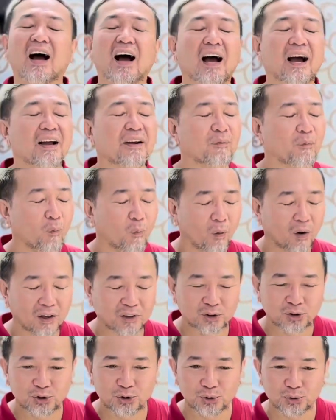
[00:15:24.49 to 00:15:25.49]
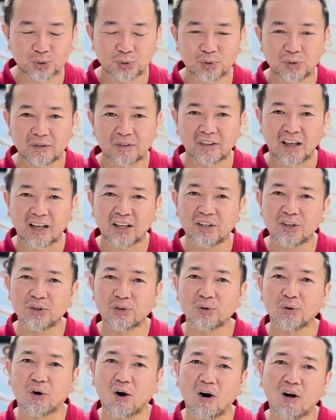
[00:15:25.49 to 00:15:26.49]
I want to thank
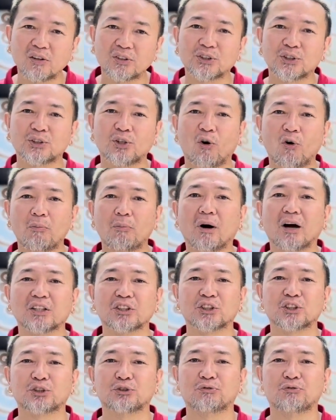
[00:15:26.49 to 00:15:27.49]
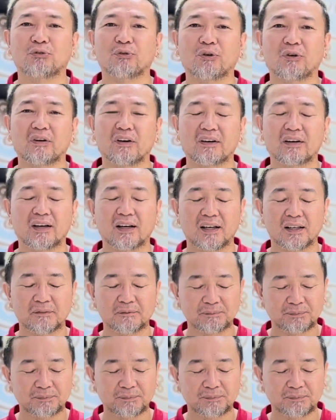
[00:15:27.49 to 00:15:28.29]
you all so much for